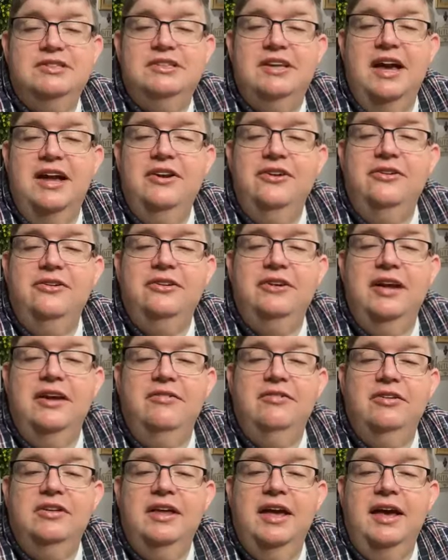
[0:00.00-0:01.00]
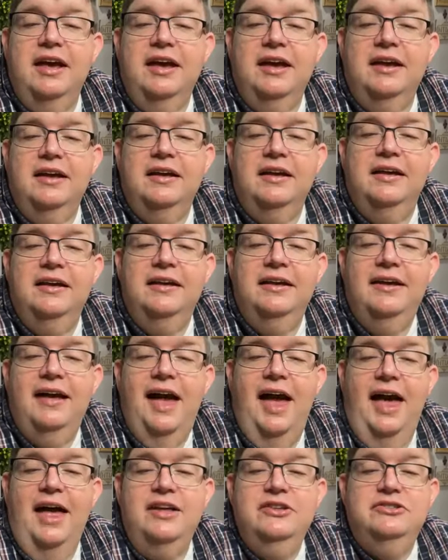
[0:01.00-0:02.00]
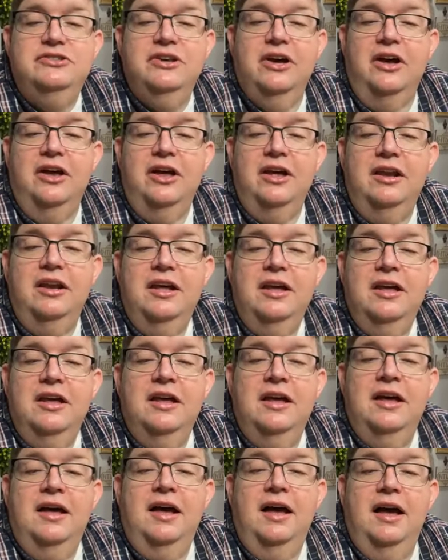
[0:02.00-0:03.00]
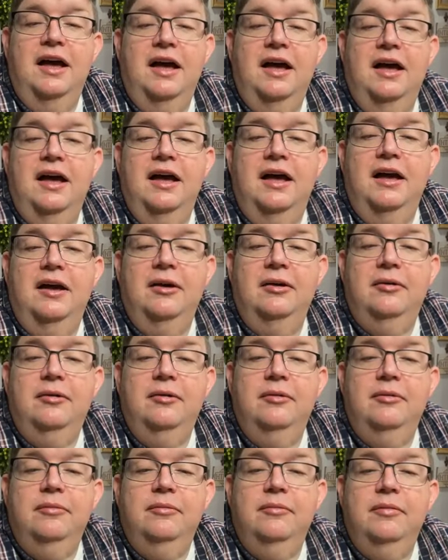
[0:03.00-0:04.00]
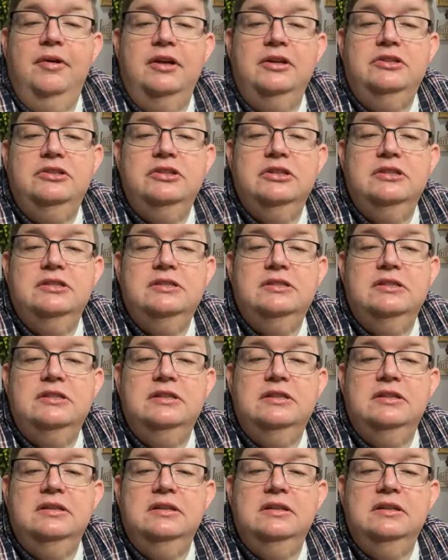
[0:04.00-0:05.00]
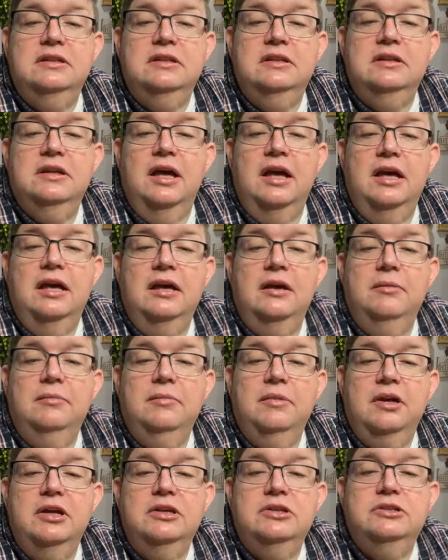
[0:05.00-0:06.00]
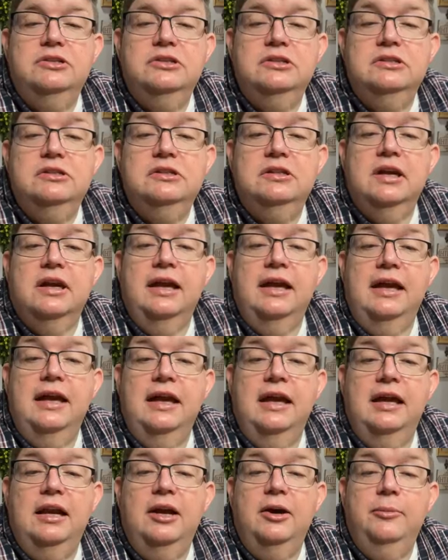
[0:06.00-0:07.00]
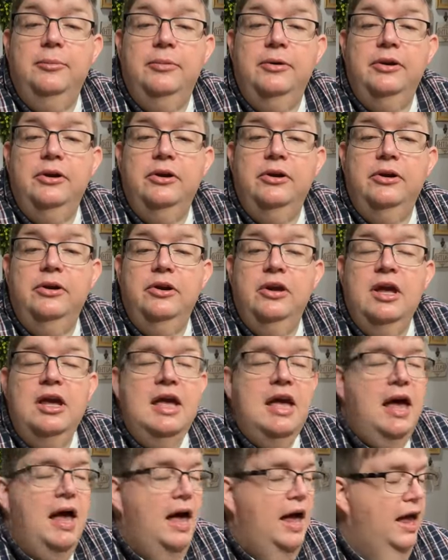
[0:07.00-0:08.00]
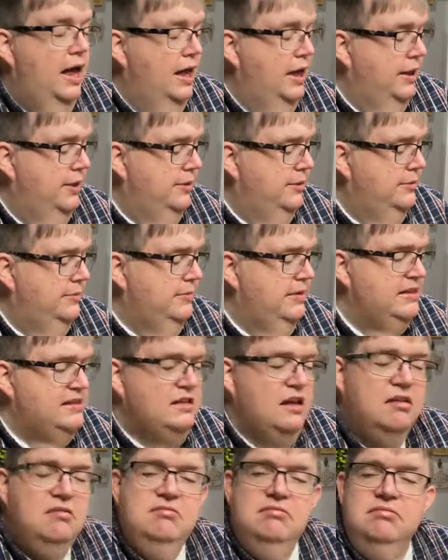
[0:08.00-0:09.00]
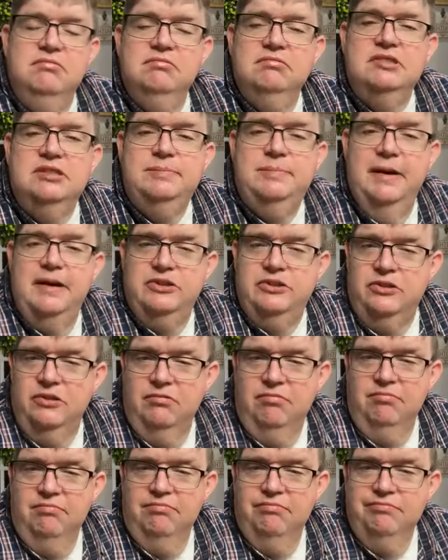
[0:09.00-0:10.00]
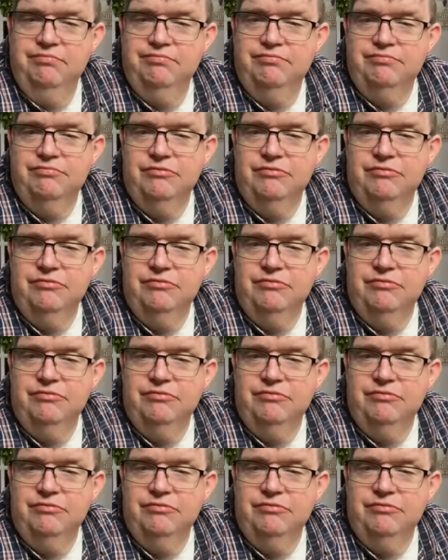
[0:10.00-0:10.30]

the standard deviled egg. Hi, John. Uh, much is how much is the can opener? Um, it's on special.